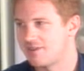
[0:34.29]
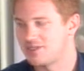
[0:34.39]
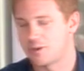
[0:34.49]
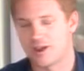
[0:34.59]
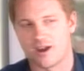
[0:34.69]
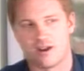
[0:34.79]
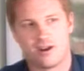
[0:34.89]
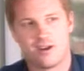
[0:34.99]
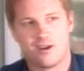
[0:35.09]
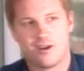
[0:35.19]
Right. So they are
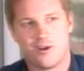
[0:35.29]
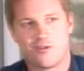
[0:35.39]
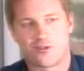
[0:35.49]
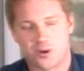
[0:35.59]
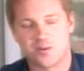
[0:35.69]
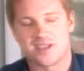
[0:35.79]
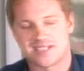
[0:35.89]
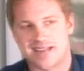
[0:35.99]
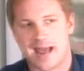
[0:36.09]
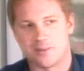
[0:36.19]
firmly
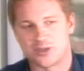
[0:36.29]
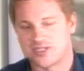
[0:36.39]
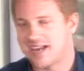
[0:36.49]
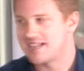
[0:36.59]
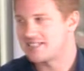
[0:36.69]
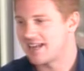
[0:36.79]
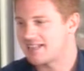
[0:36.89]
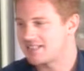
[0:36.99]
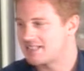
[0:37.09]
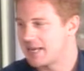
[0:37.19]
established as
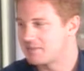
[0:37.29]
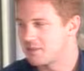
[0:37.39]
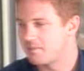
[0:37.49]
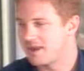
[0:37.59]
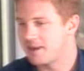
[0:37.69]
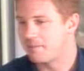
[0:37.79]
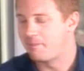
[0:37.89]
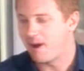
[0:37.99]
the team to beat.